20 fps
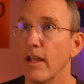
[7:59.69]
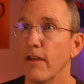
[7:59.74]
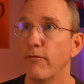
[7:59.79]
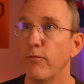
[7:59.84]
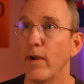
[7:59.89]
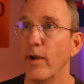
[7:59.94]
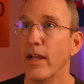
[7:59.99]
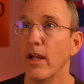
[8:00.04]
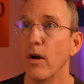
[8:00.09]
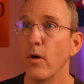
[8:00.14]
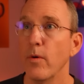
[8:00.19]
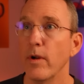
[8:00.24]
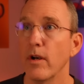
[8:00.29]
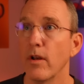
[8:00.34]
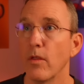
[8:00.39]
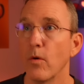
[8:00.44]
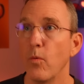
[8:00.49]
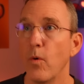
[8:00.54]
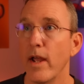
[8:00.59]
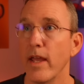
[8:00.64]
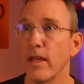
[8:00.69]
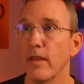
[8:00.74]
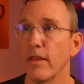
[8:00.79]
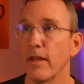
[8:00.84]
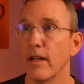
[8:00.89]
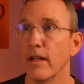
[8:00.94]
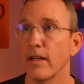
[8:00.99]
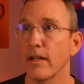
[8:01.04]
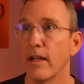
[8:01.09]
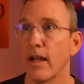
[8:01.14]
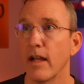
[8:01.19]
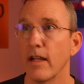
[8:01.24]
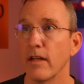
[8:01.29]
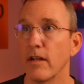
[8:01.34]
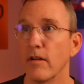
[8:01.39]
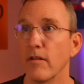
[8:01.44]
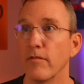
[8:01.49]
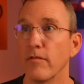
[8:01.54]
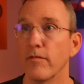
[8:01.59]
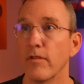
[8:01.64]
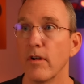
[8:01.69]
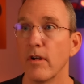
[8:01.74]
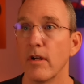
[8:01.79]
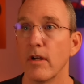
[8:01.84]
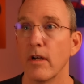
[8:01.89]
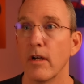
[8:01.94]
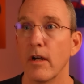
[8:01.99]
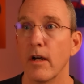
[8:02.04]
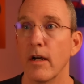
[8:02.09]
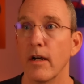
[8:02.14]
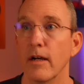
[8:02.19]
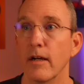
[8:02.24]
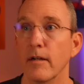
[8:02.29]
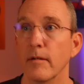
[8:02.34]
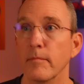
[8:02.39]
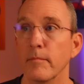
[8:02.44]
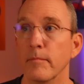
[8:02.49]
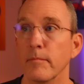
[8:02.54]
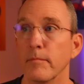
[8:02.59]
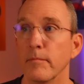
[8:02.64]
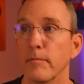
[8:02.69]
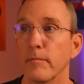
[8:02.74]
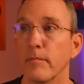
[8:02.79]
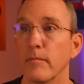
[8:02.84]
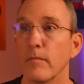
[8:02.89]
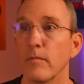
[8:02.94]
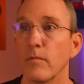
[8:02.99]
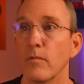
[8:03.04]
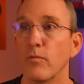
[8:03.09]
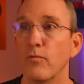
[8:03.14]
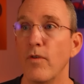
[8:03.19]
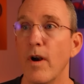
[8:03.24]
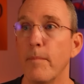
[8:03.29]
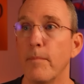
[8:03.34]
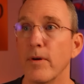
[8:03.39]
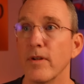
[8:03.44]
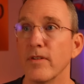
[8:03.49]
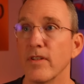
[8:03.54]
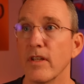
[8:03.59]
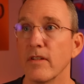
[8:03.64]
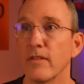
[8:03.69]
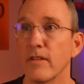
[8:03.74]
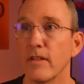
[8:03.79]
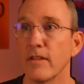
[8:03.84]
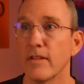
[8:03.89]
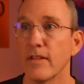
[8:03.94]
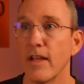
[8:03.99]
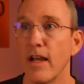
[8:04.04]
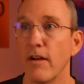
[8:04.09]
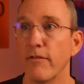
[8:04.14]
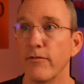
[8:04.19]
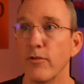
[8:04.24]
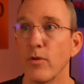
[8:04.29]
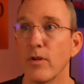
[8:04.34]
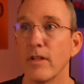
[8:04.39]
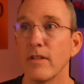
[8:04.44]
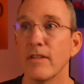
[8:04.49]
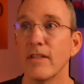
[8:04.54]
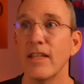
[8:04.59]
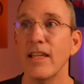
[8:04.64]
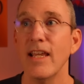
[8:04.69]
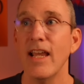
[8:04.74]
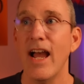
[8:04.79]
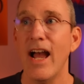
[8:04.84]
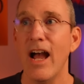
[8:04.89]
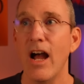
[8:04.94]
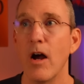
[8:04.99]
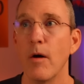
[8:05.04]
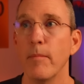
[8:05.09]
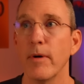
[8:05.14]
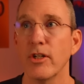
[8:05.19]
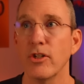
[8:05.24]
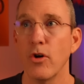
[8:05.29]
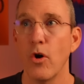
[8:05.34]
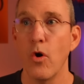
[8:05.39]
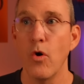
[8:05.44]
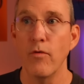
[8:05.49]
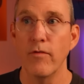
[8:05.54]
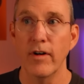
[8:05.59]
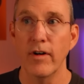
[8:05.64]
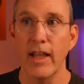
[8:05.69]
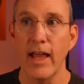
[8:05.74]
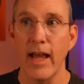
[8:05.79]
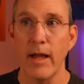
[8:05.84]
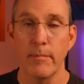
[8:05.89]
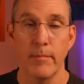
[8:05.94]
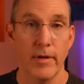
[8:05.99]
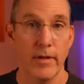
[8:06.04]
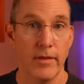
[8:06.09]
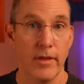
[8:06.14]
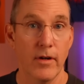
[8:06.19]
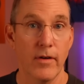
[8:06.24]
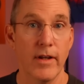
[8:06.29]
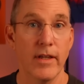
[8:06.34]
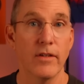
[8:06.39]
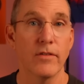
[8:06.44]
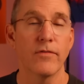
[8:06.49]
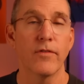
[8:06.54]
If we go into the way that it kind of um, represents itself, you can see how much overlap there